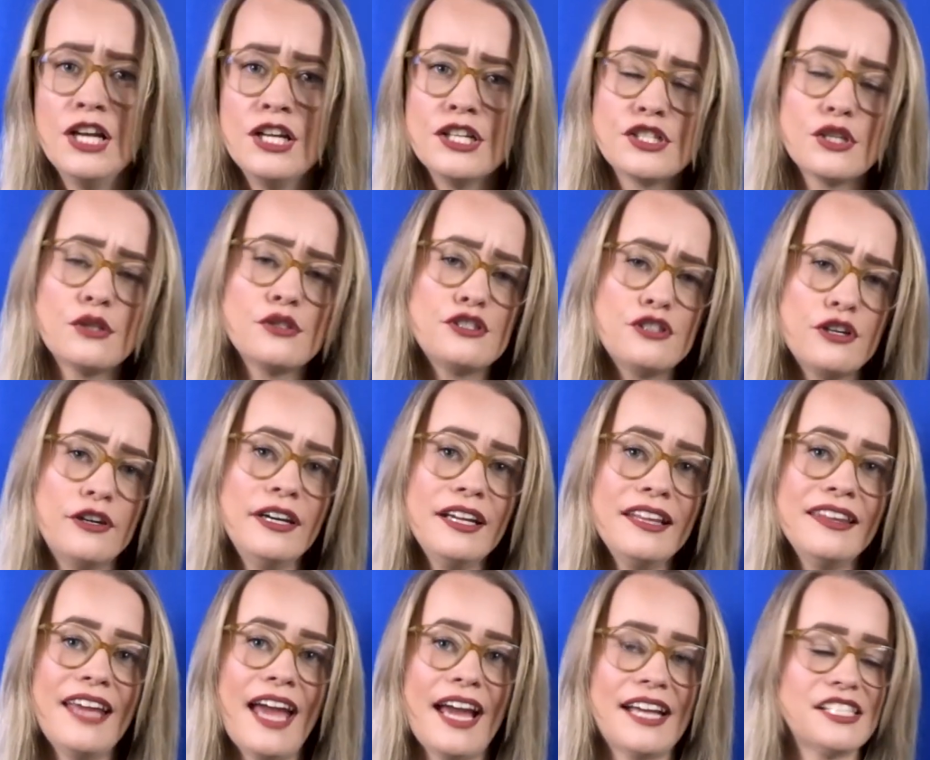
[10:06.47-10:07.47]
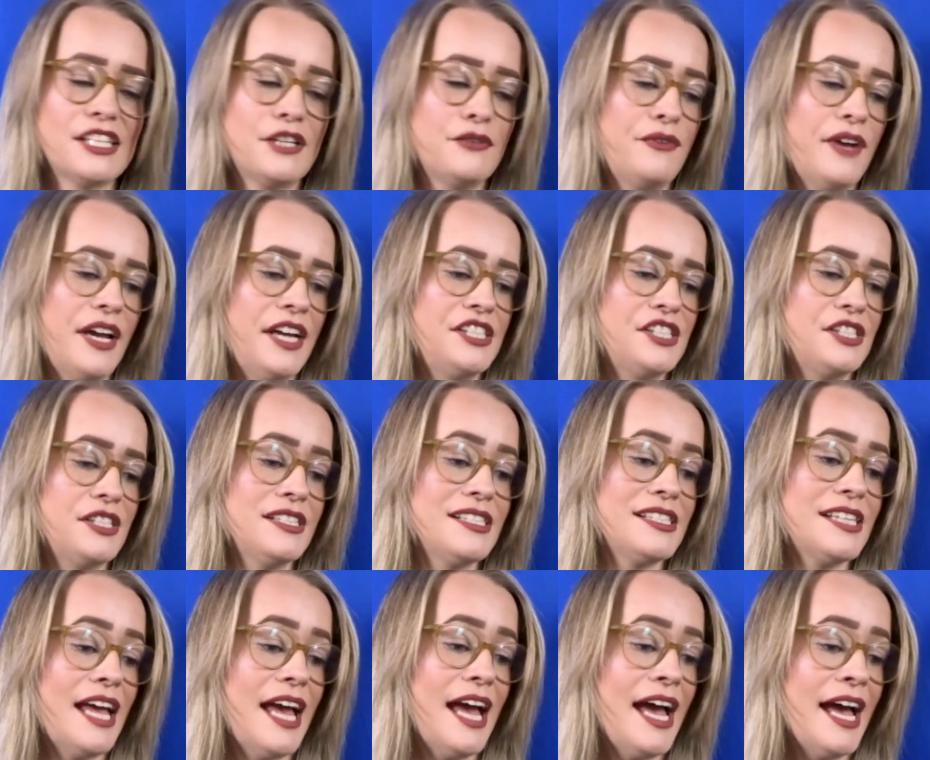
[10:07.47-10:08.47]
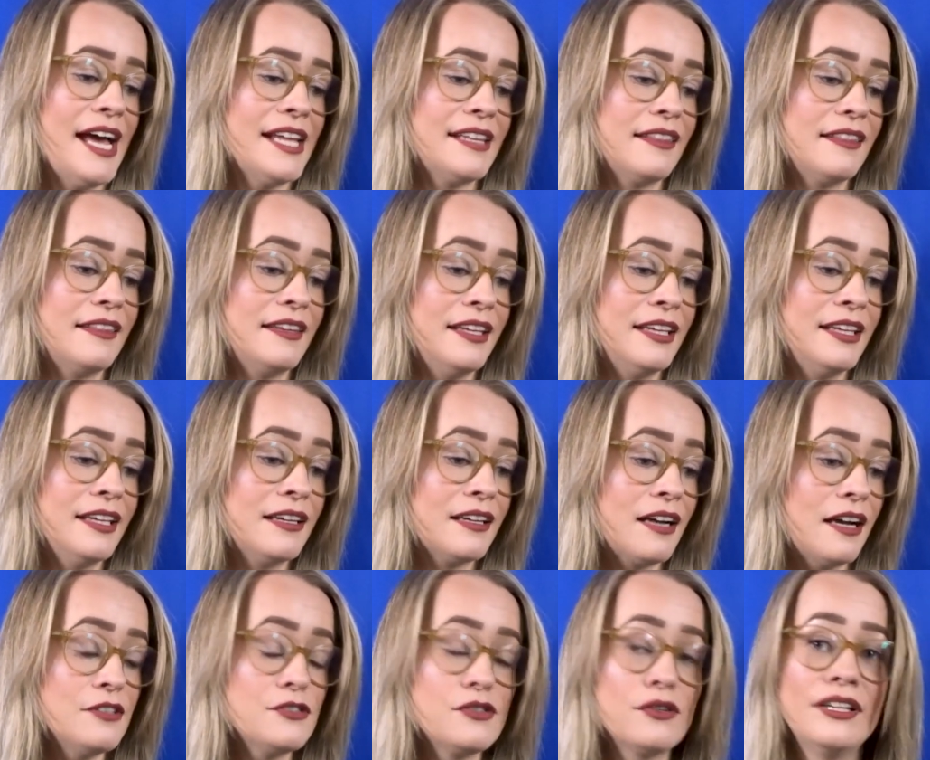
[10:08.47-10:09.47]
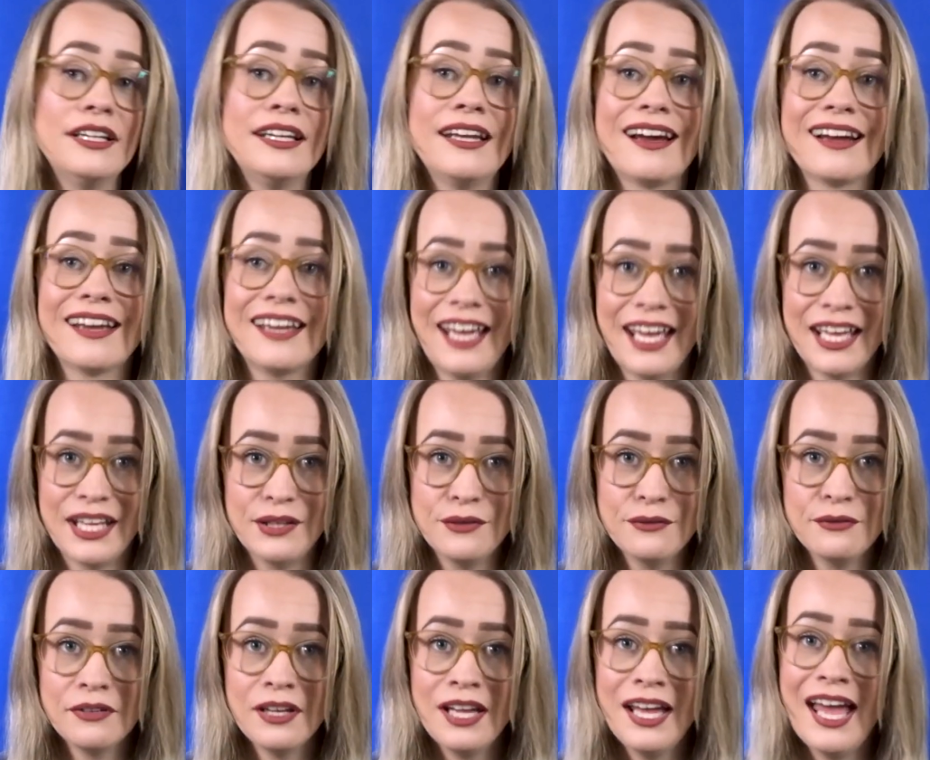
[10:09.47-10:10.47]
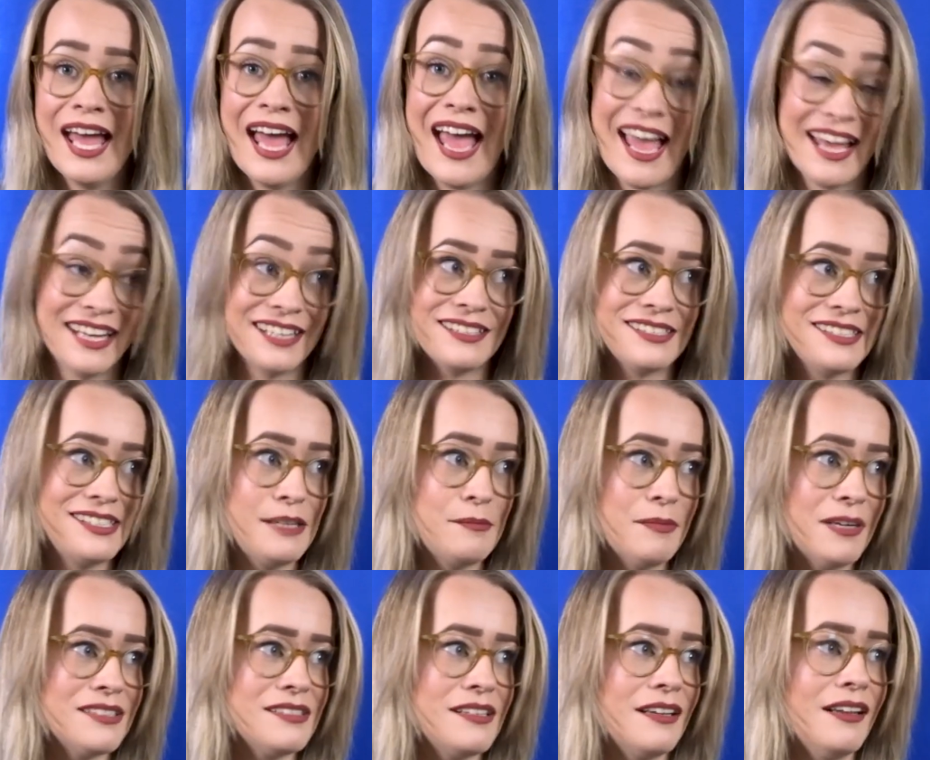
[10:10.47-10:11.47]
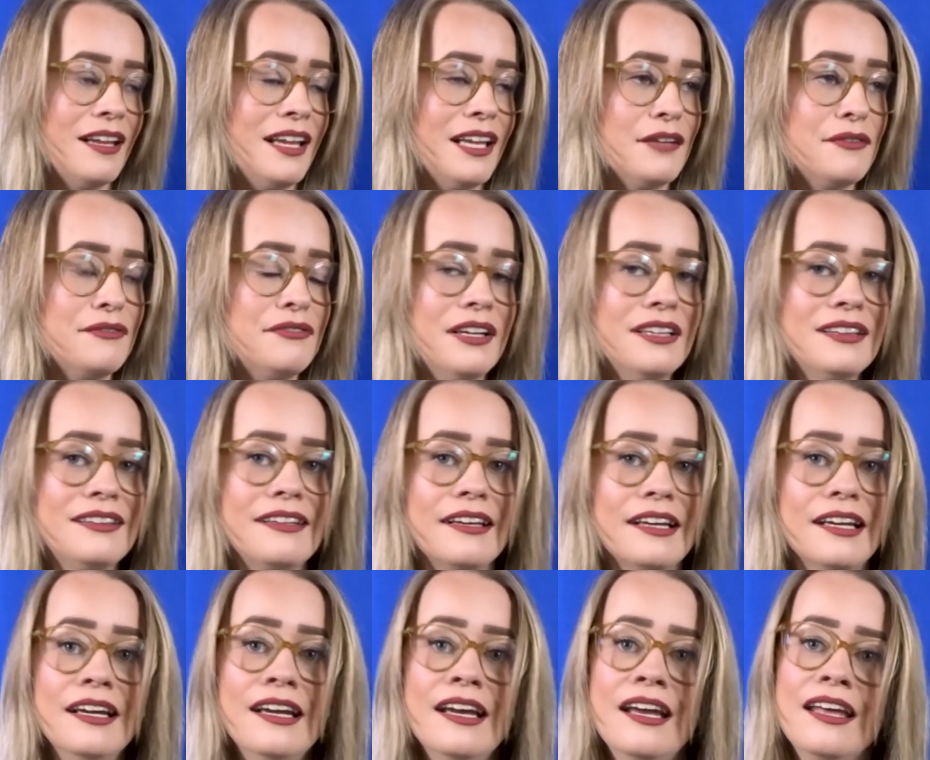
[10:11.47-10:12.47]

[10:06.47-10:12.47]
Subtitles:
So during the excavations at the Gran Dolina cave and Sima del Elefante,